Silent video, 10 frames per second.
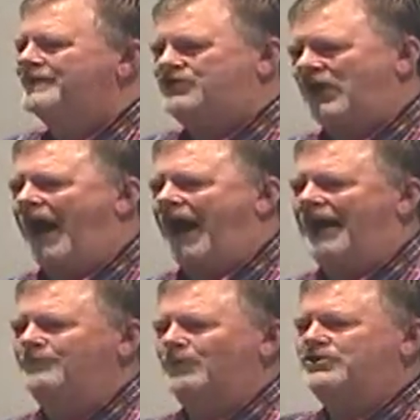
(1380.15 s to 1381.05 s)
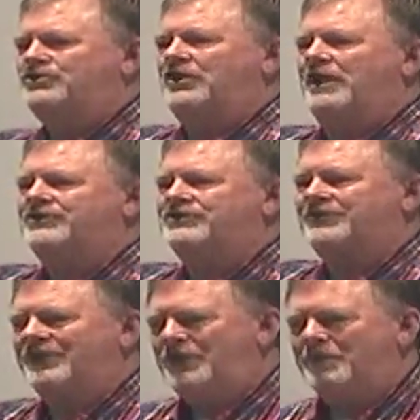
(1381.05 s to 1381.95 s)
John was
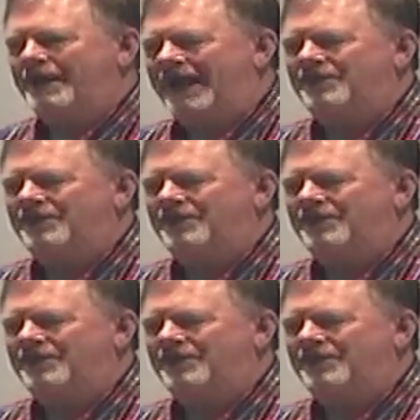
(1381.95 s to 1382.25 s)
just a human